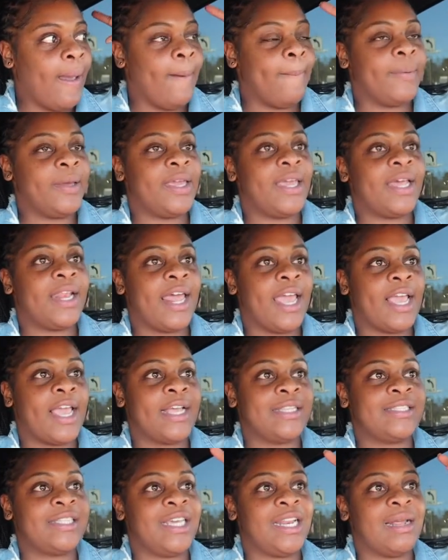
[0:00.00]
But yeah, like I
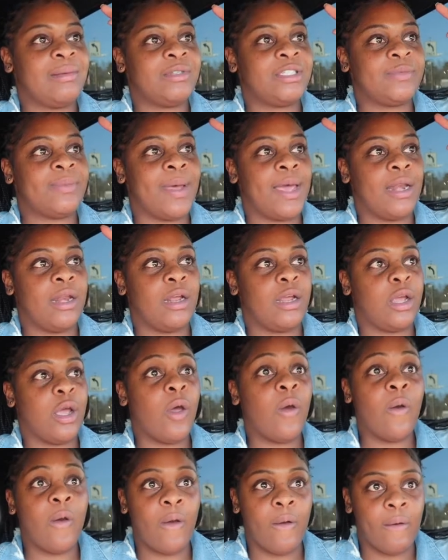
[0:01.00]
said, I'm just about to
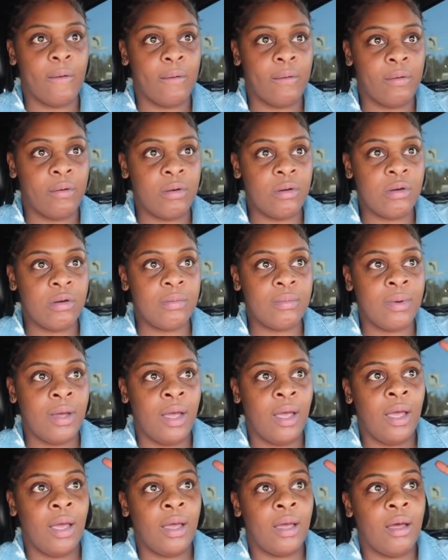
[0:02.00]
go home.
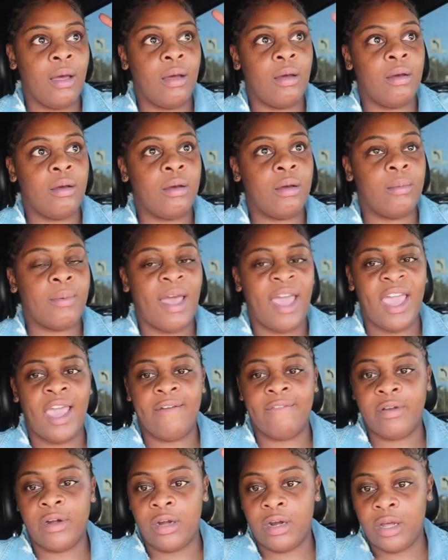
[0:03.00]
Um, I
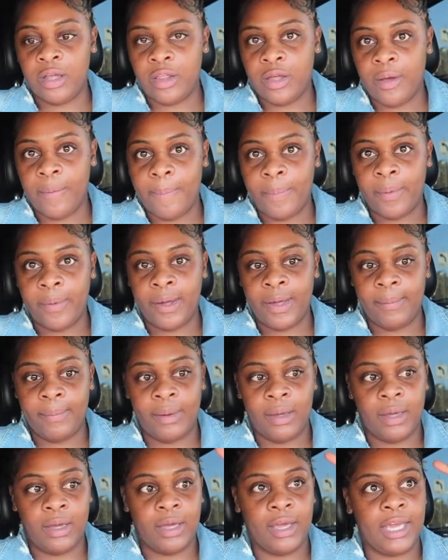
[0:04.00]
have another
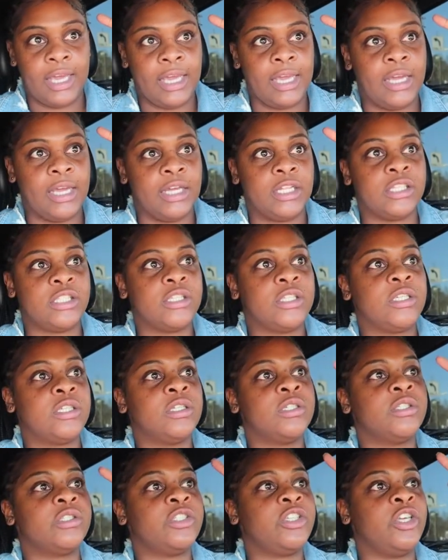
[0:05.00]
appointment at
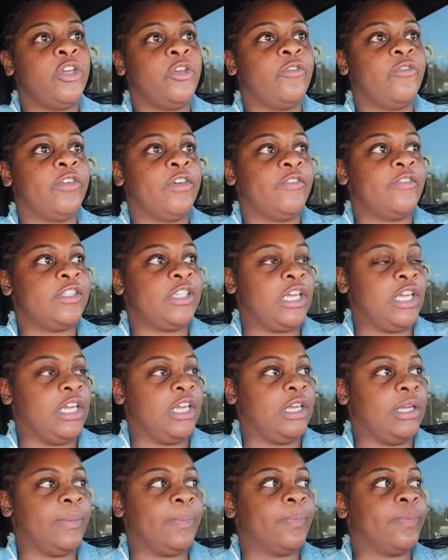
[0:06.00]

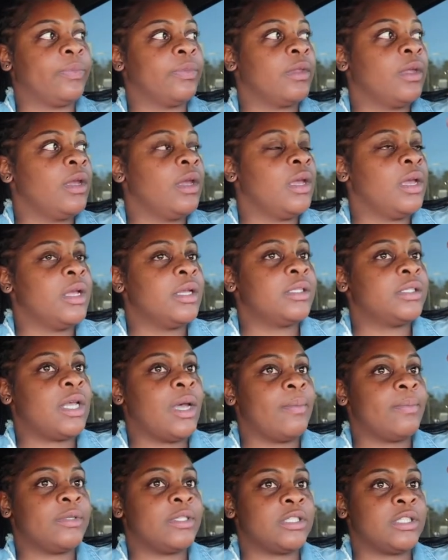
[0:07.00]
2.15. So
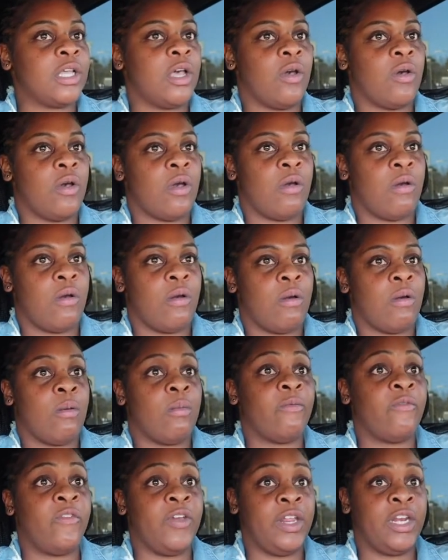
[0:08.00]
I'm gonna just go
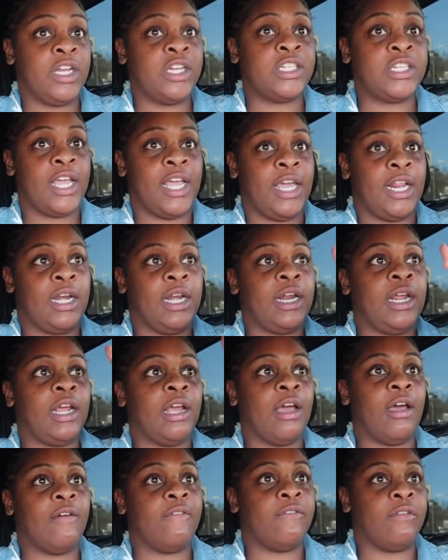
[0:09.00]
home, finish editing
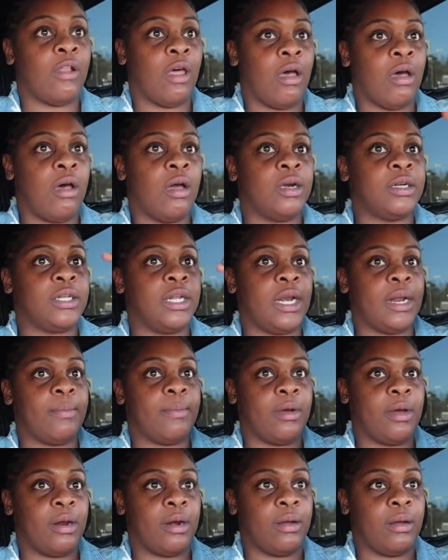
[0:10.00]
a vlog that I'm
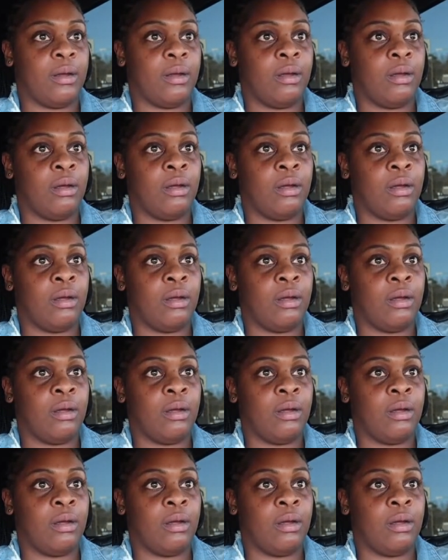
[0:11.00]
gonna,